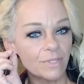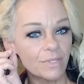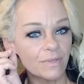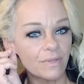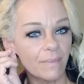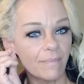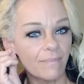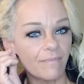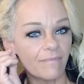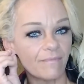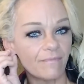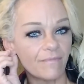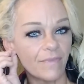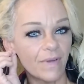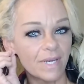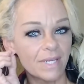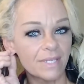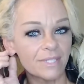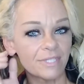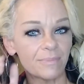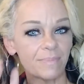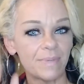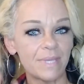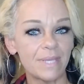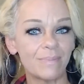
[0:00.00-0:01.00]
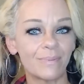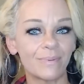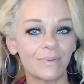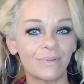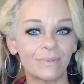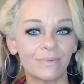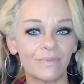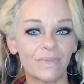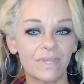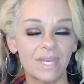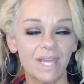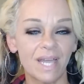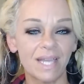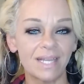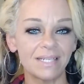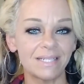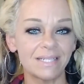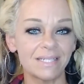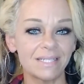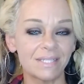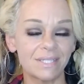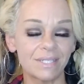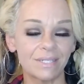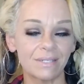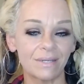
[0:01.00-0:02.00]
funnest people of the 90s, you
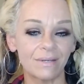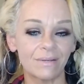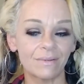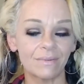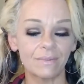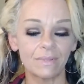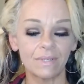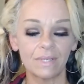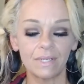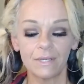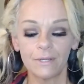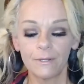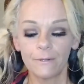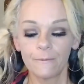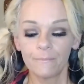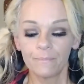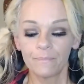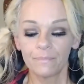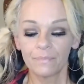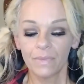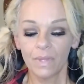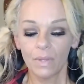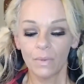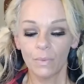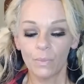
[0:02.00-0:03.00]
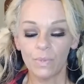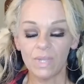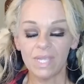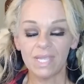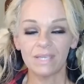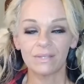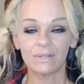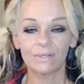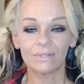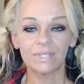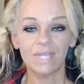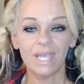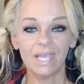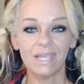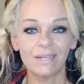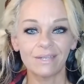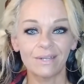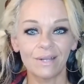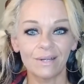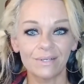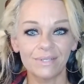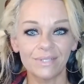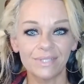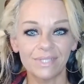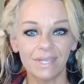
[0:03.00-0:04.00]
know. We entertained
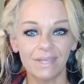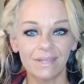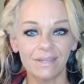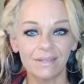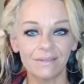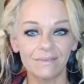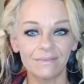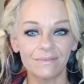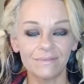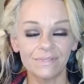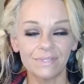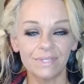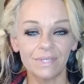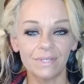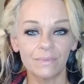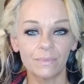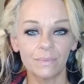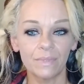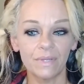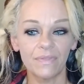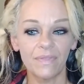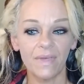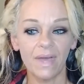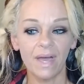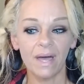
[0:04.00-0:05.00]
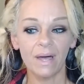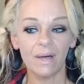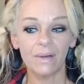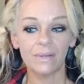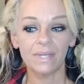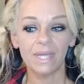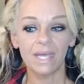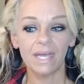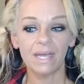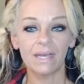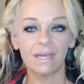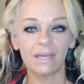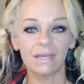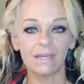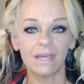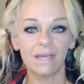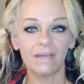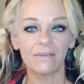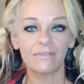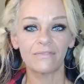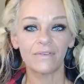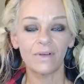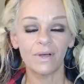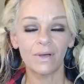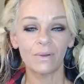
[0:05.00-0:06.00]
ourselves without a
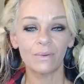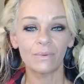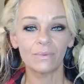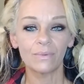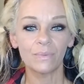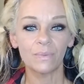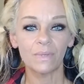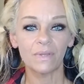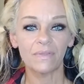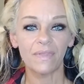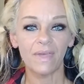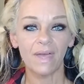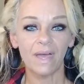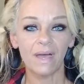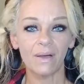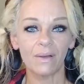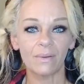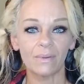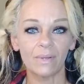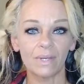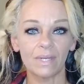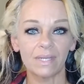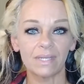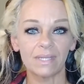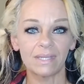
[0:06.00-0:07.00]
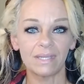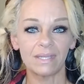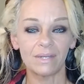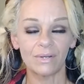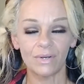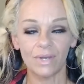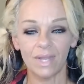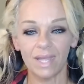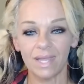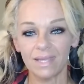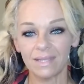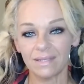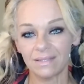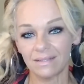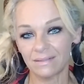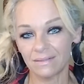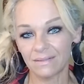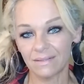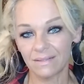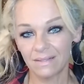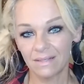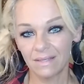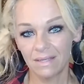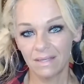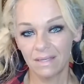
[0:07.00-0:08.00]
phone, without internet,
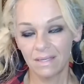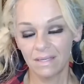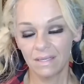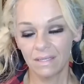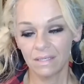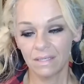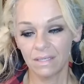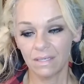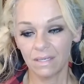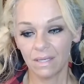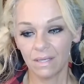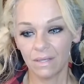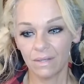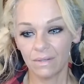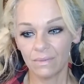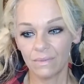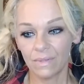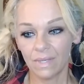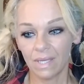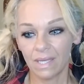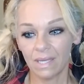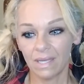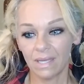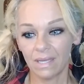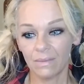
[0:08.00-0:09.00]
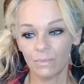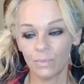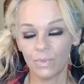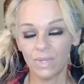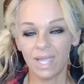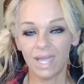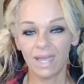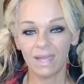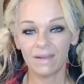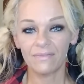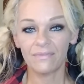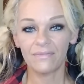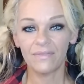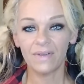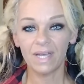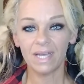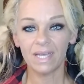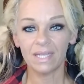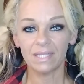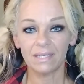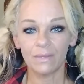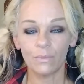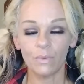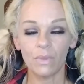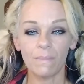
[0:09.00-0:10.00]
you know. We had fun and we
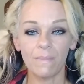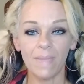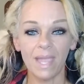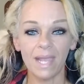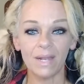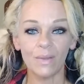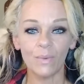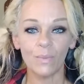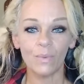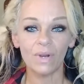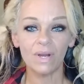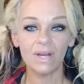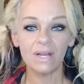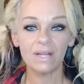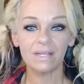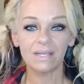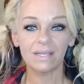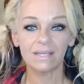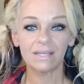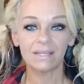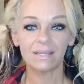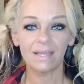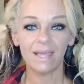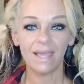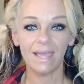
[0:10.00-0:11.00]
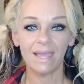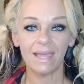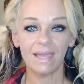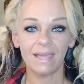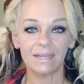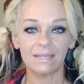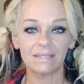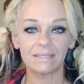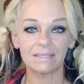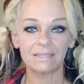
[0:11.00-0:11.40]
made it work and...